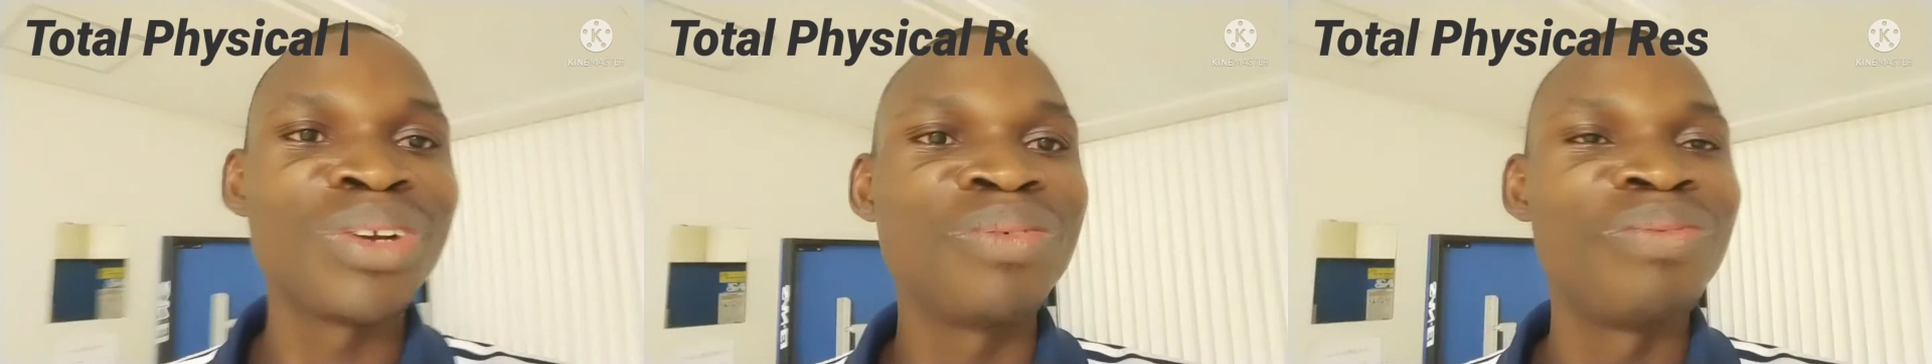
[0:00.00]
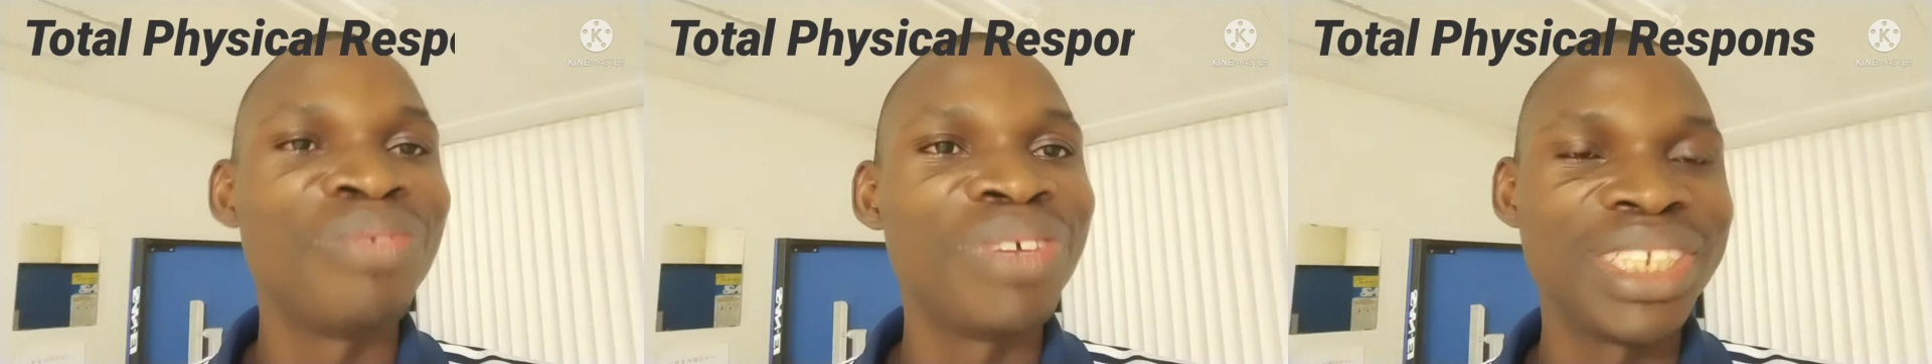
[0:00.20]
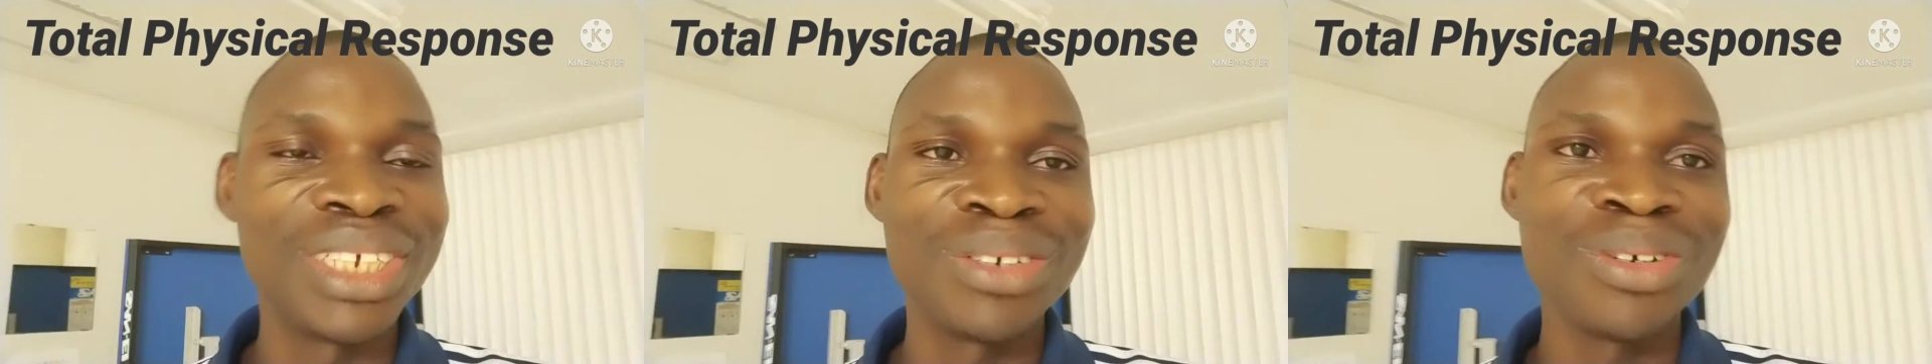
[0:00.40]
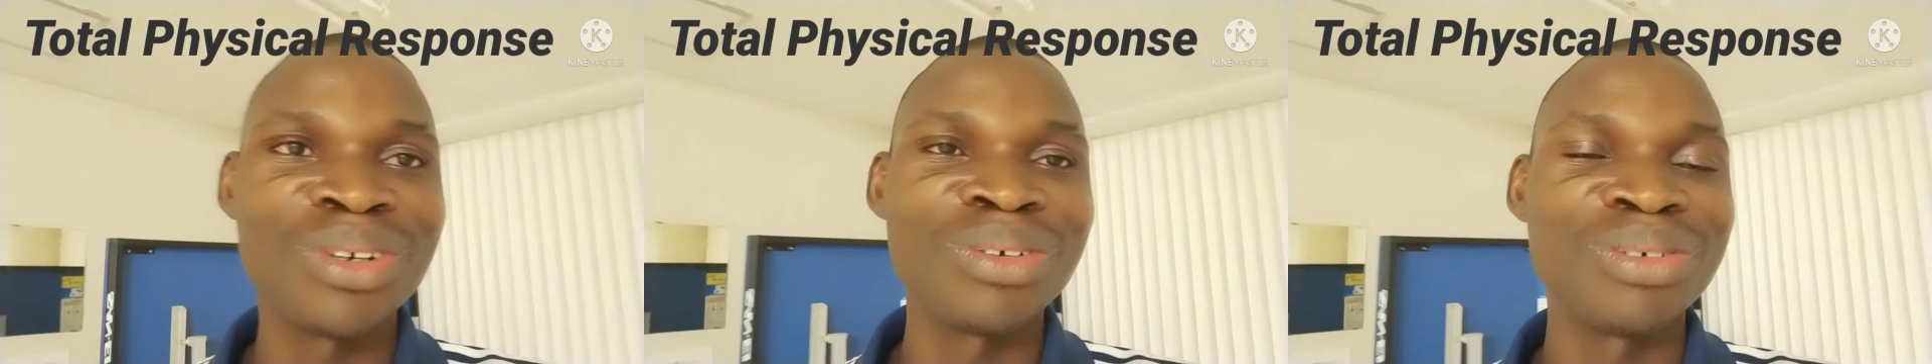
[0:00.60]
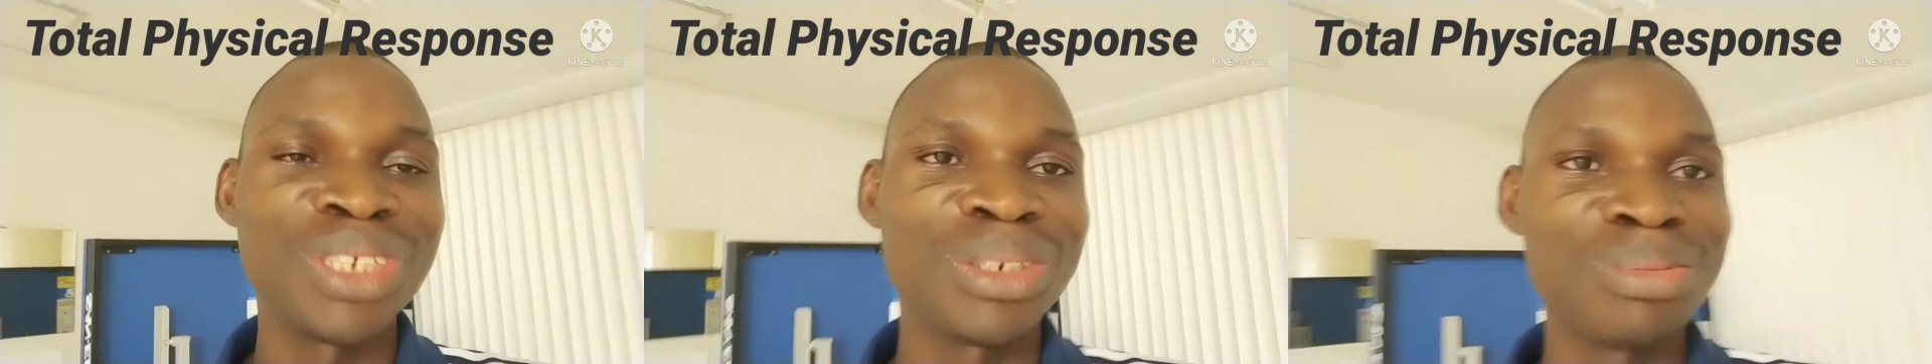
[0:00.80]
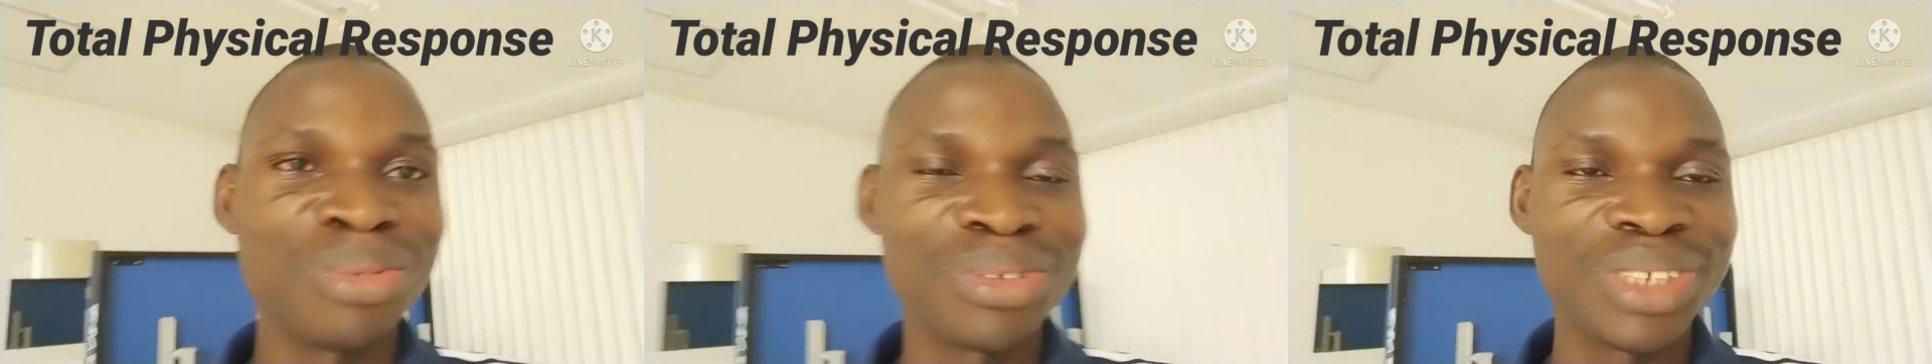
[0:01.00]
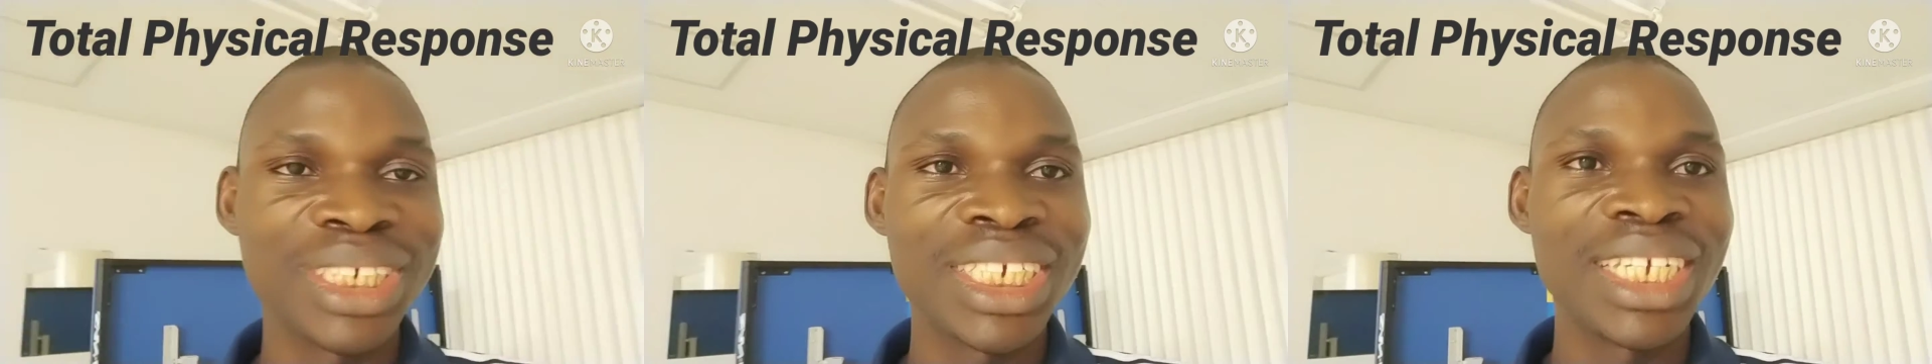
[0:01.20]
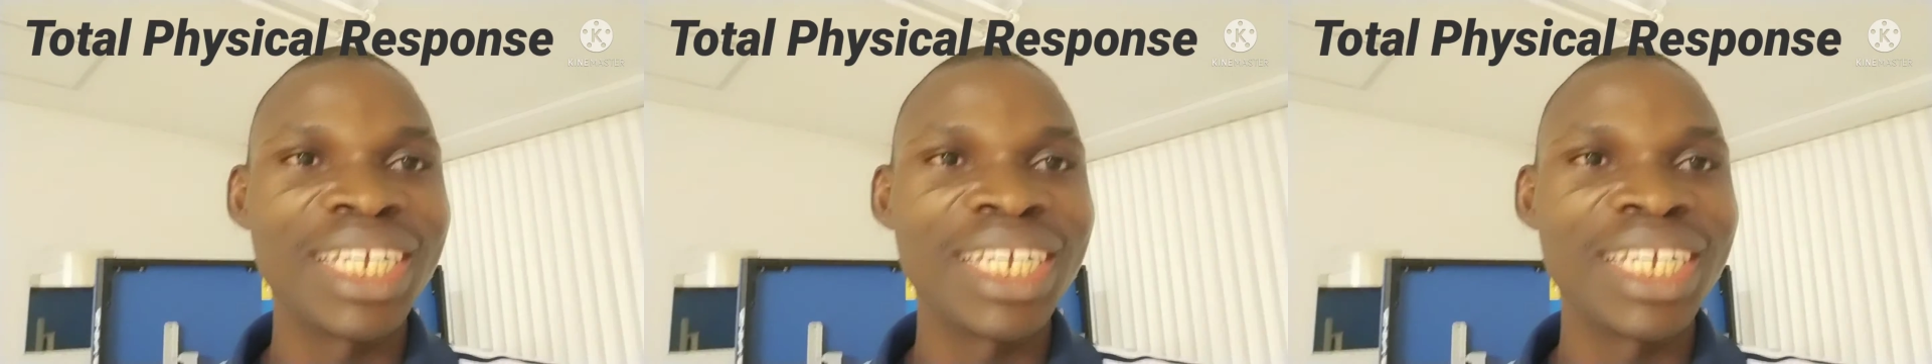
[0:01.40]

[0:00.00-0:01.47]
physical response.